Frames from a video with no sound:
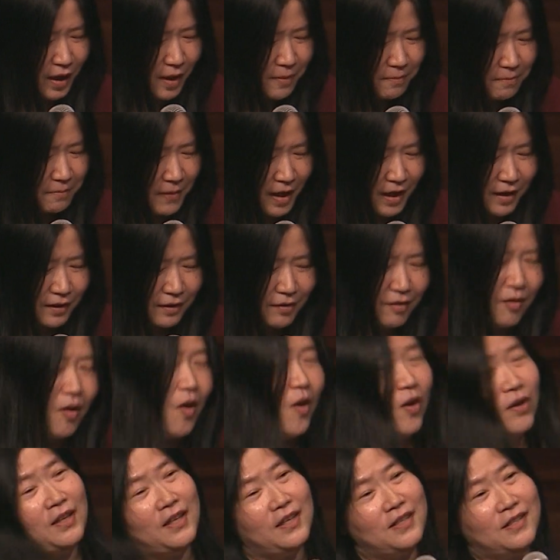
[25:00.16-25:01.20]
I make
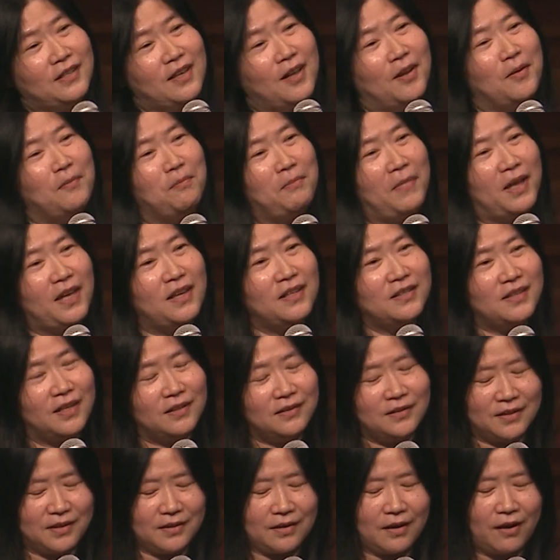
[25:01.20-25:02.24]
all these amazing
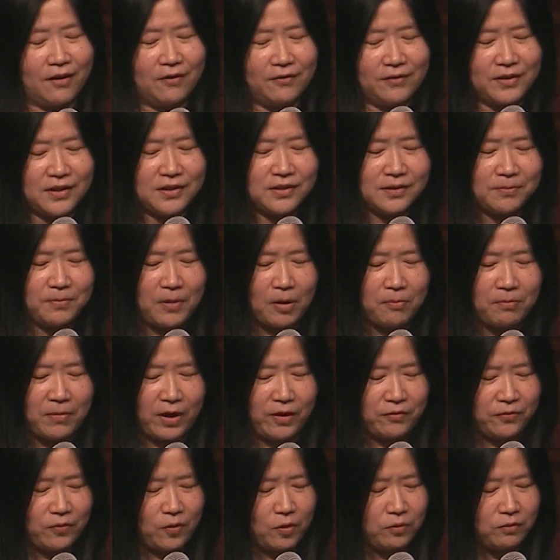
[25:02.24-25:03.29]
discoveries about my
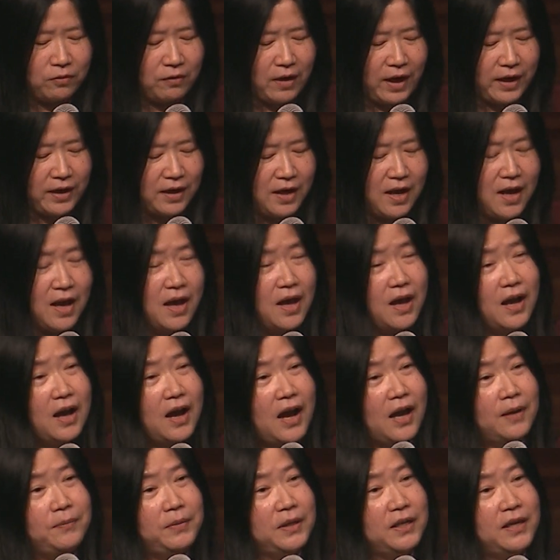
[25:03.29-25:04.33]
phone, right,
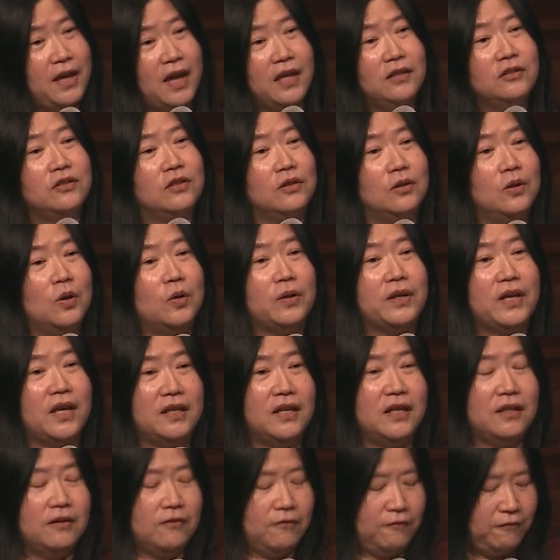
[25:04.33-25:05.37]
I began to look at
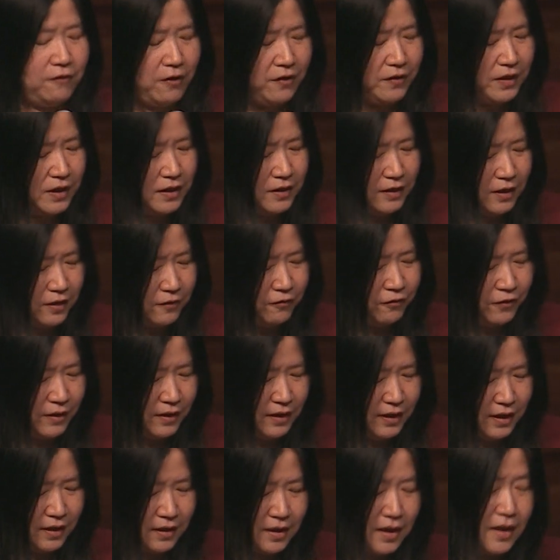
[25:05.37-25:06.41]
it very
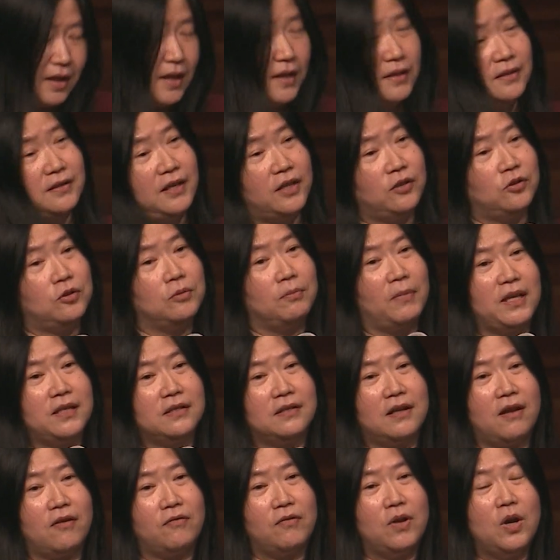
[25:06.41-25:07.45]
differently. And I said to
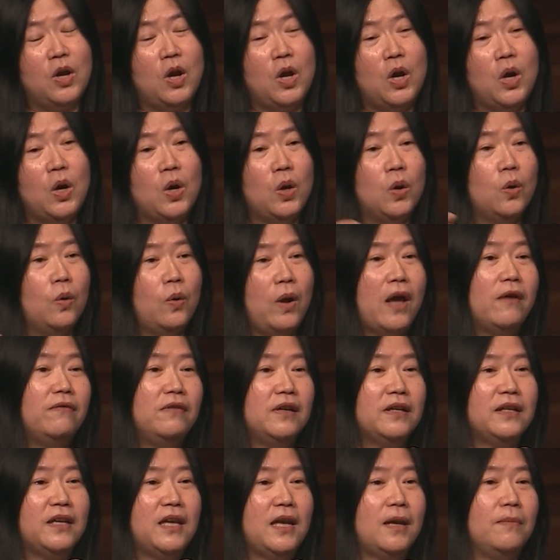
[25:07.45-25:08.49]
myself, whoever
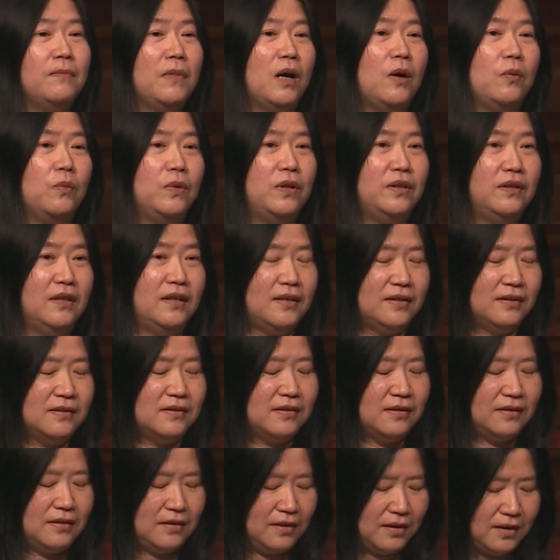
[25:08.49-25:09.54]
came up with this
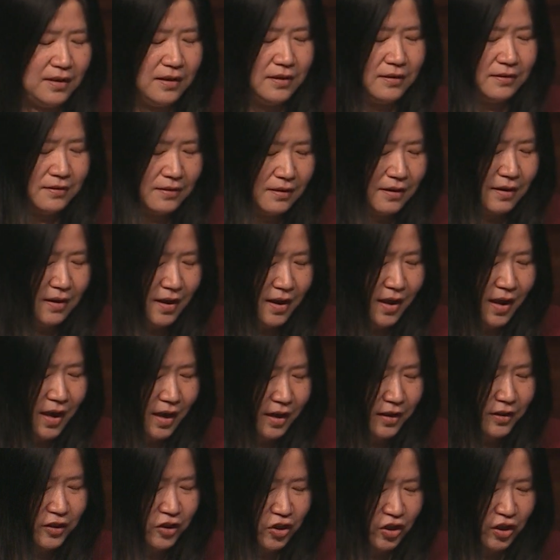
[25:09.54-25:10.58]
is
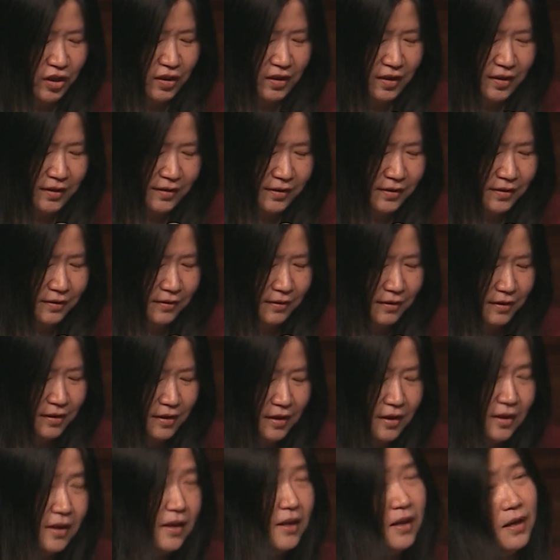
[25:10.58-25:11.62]
a genius.
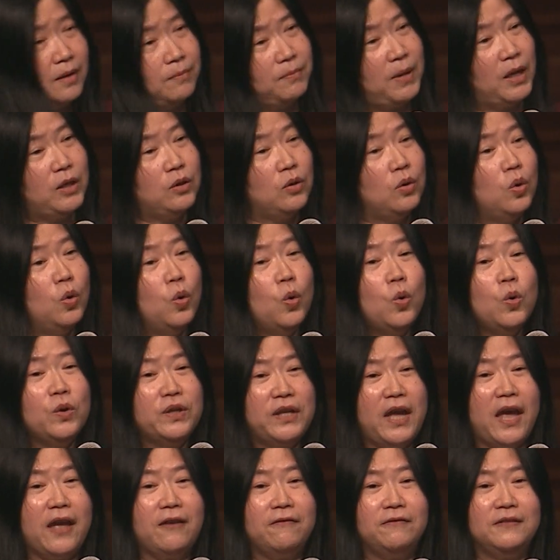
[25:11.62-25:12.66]
But who
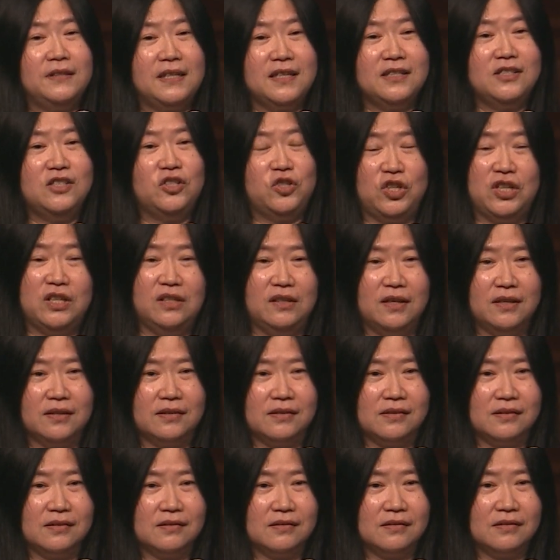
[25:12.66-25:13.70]
gave this
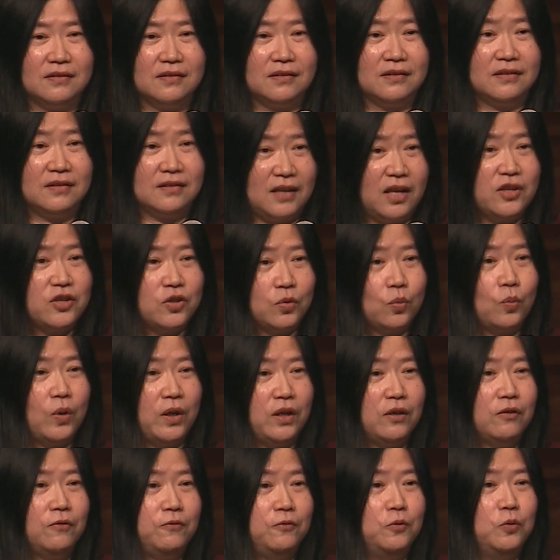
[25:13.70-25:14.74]
genius such
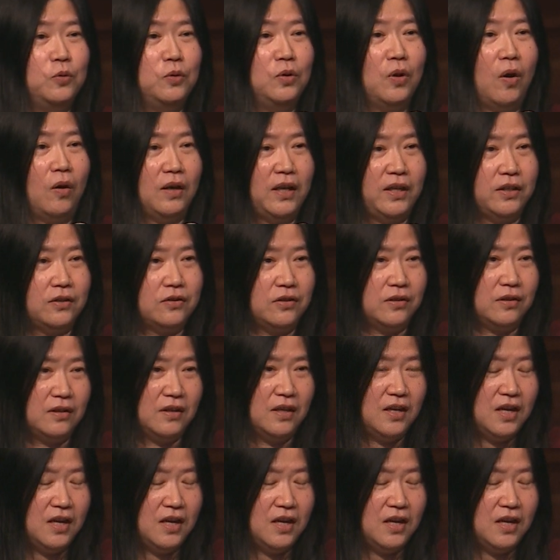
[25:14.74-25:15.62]
wonderful knowledge?